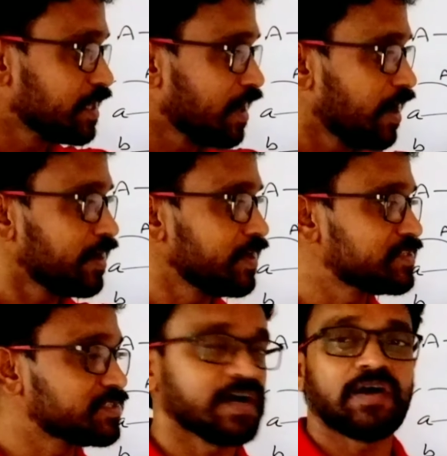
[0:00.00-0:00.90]
R
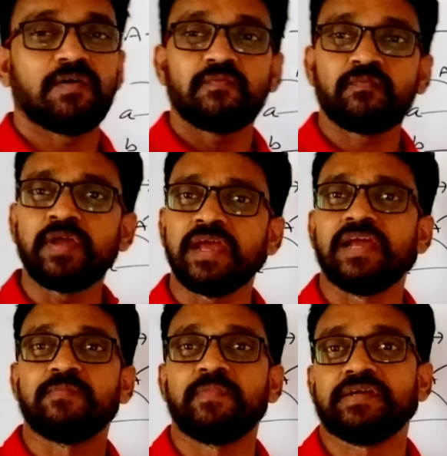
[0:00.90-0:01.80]
is the free
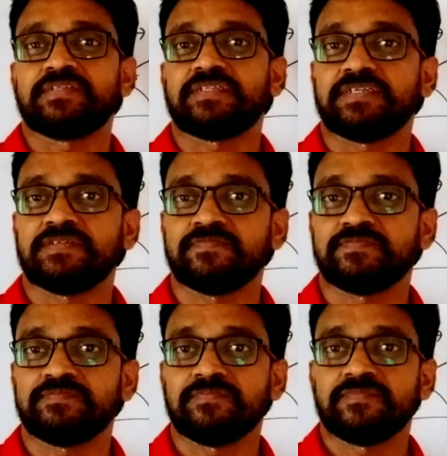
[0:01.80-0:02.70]
element
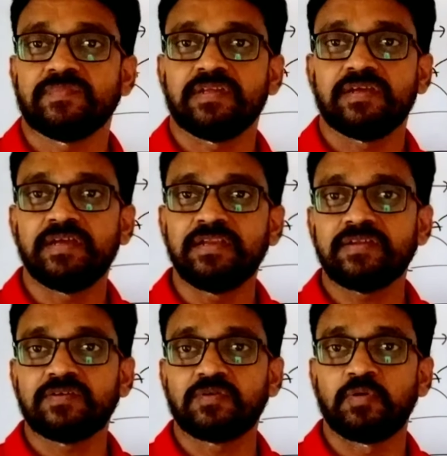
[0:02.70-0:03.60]

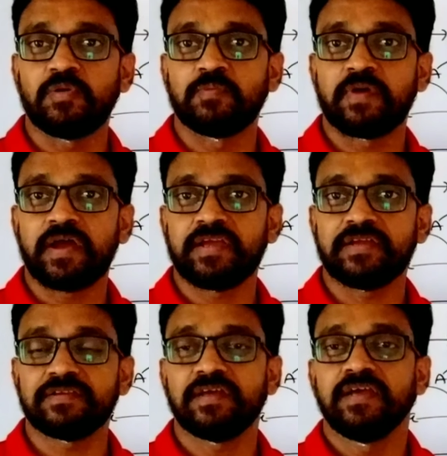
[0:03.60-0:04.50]
in
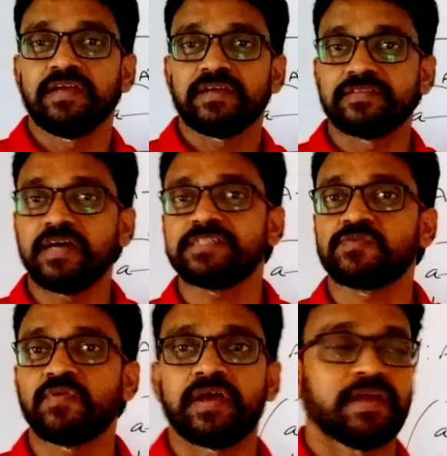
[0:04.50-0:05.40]
codomain.
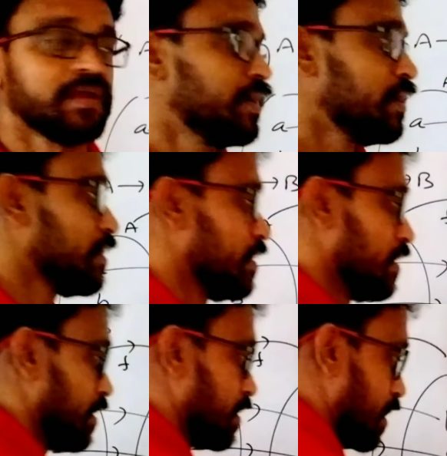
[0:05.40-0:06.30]
That's why
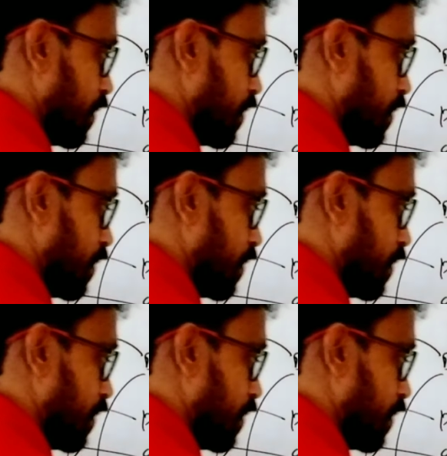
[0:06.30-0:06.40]
here